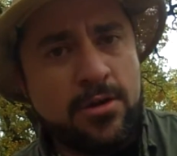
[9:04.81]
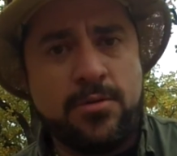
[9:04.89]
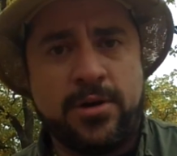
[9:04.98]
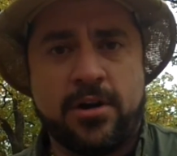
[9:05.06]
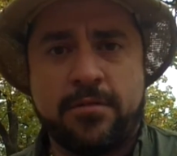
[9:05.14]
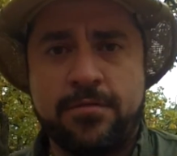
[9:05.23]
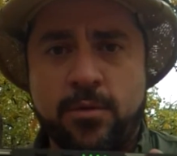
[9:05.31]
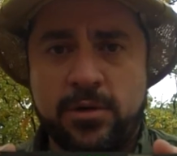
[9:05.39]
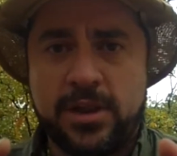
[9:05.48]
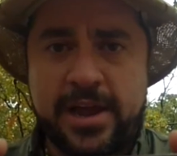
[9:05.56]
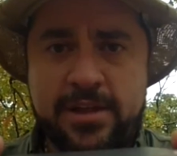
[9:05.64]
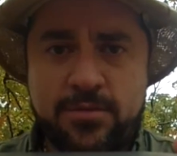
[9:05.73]
We got our 4
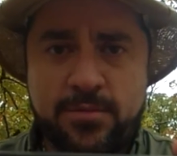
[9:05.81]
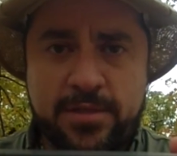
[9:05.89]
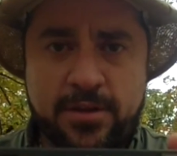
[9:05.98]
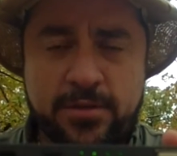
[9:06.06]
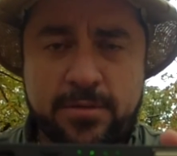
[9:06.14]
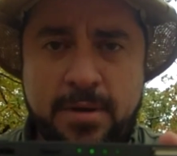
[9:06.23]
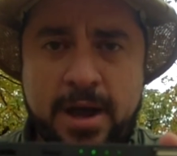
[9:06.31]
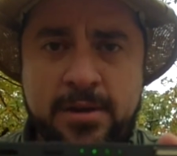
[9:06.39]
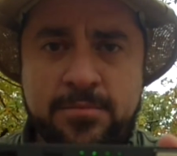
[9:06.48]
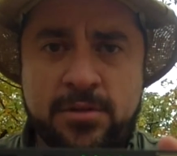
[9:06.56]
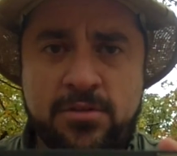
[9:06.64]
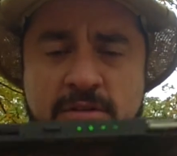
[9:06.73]
lights right there at the
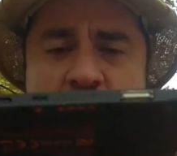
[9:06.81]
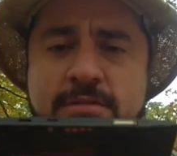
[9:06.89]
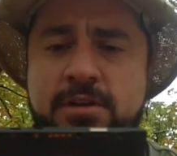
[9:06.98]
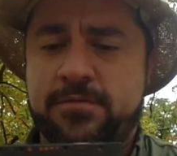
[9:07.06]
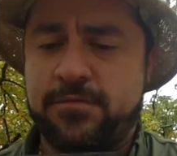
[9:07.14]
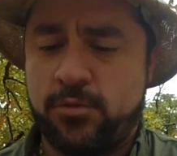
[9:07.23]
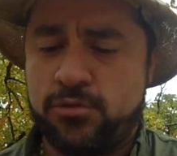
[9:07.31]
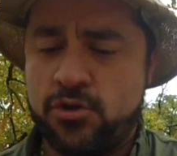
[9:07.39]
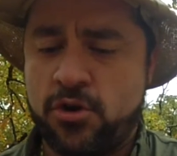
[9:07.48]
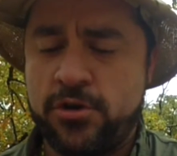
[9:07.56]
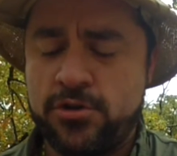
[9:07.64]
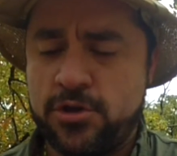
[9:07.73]
bottom that gives it a full
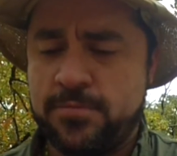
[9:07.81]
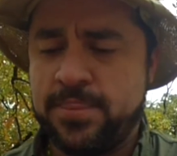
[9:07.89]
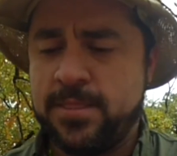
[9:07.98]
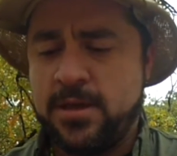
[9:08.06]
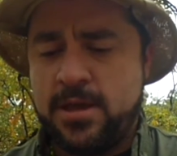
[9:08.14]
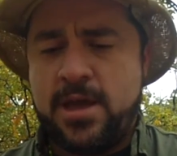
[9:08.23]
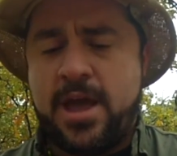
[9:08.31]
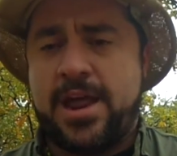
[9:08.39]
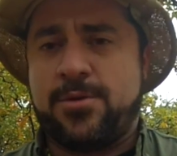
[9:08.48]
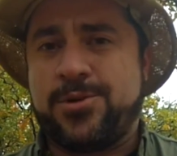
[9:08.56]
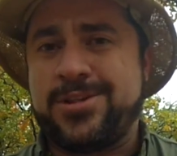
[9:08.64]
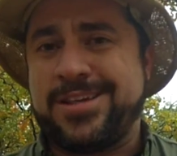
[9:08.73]
charge, and
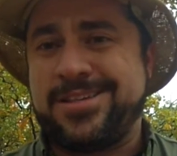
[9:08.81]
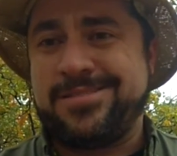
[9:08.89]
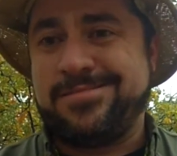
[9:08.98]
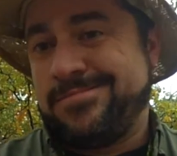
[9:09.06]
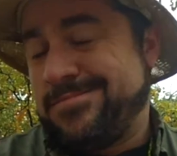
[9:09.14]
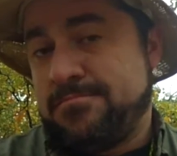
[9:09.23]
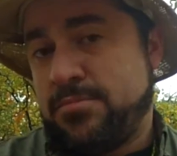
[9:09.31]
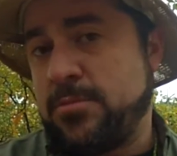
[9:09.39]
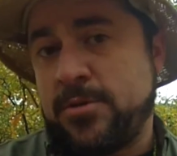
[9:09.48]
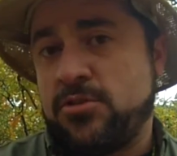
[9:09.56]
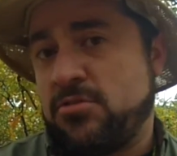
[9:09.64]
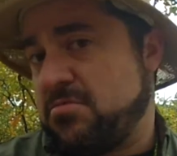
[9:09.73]
it works pretty
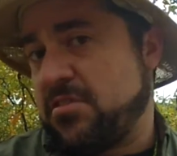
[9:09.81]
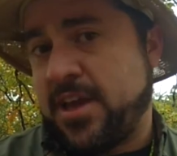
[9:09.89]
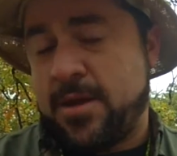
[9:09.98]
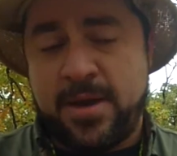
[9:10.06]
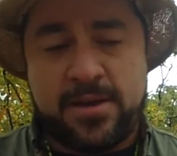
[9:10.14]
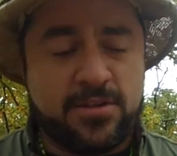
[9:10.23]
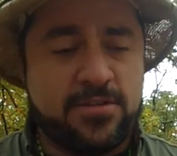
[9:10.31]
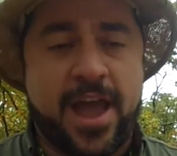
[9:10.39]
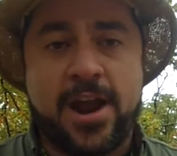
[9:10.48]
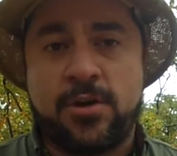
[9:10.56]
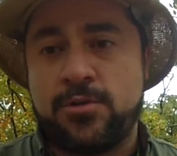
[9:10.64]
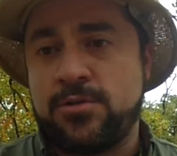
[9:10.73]
much the same as the
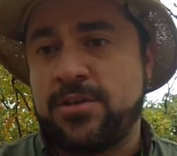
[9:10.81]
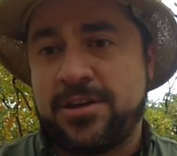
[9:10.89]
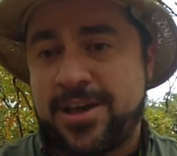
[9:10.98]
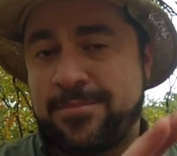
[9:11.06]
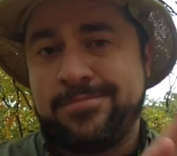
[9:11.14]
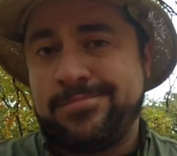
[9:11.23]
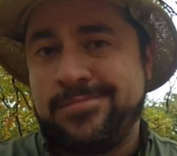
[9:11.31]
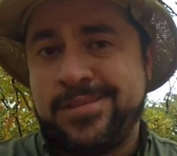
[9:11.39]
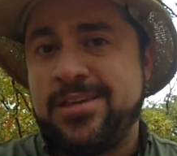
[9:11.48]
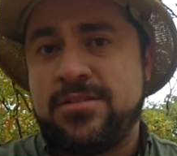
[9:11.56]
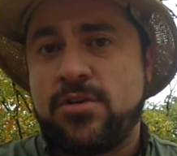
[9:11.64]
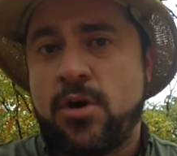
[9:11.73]
Stackrs, except
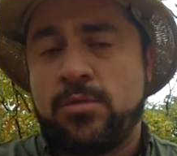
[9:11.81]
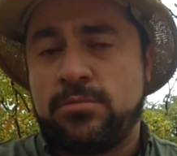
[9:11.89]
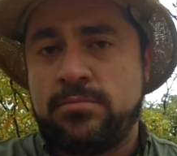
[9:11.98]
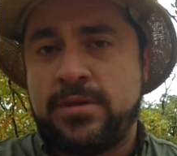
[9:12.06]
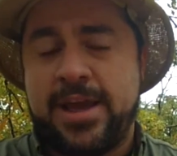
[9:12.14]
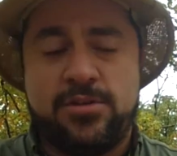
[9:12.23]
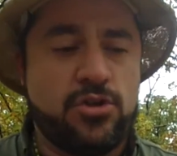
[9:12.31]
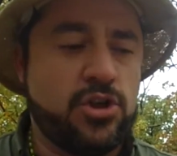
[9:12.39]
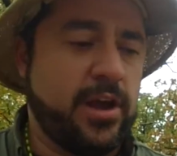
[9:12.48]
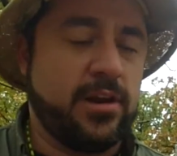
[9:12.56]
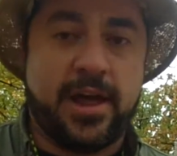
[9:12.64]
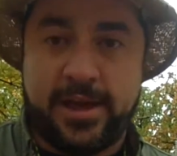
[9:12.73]
these don't daisy
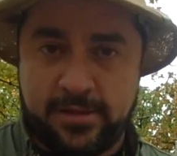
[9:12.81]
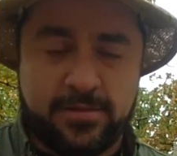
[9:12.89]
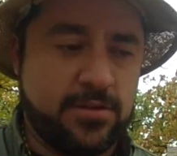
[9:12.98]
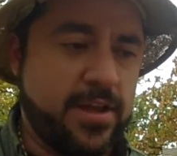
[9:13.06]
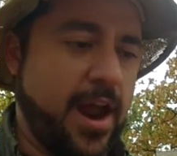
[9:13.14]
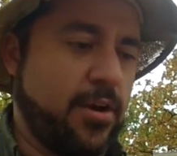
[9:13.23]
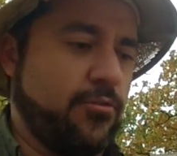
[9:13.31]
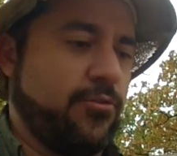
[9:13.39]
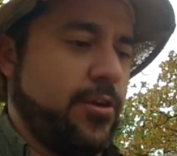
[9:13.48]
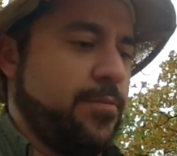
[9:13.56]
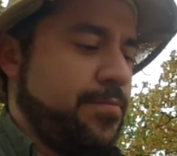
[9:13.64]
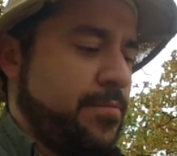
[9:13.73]
chain like the Stackrs
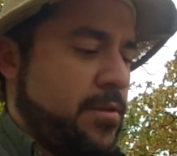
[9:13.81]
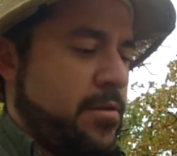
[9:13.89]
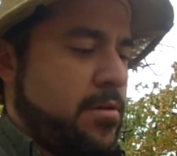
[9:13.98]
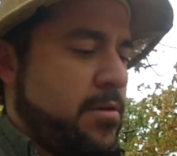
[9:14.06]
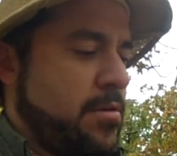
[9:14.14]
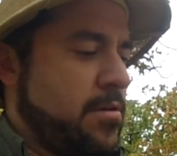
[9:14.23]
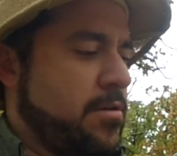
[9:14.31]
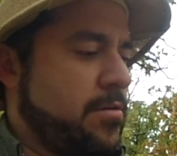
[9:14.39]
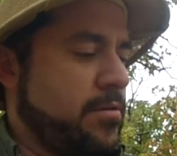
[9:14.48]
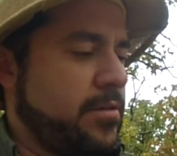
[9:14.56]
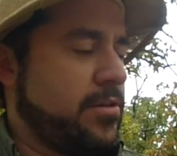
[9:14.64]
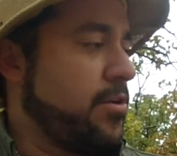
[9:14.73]
do.
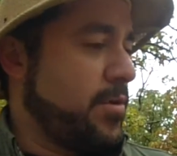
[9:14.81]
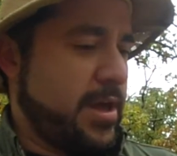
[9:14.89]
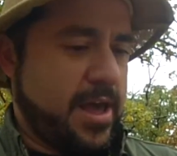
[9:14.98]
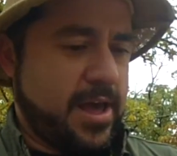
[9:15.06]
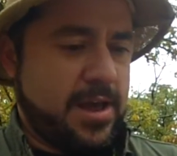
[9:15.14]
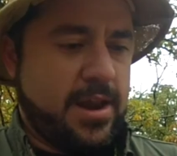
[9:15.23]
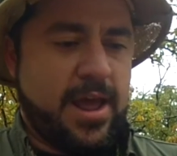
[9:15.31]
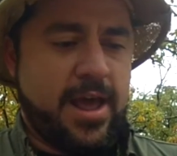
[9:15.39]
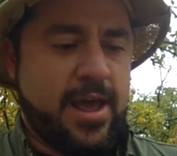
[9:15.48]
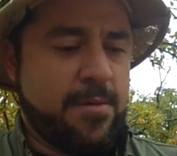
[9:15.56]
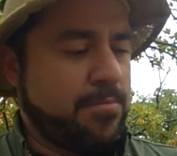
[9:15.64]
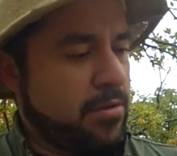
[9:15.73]
So let's go ahead
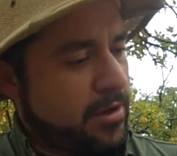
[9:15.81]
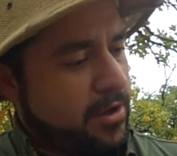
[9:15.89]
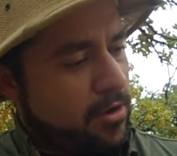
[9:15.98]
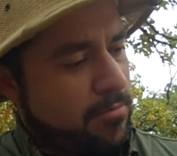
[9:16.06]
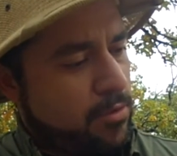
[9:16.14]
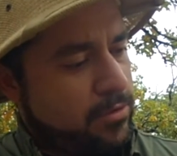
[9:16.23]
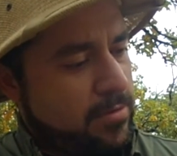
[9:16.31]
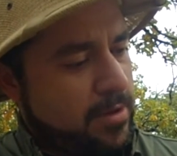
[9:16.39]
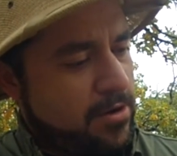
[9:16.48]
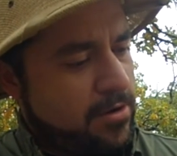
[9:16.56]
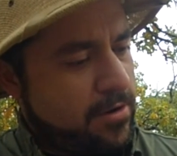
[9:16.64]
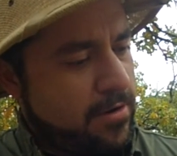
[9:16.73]
and plug in our
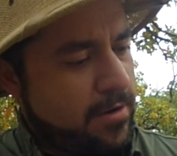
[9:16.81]
multimeter.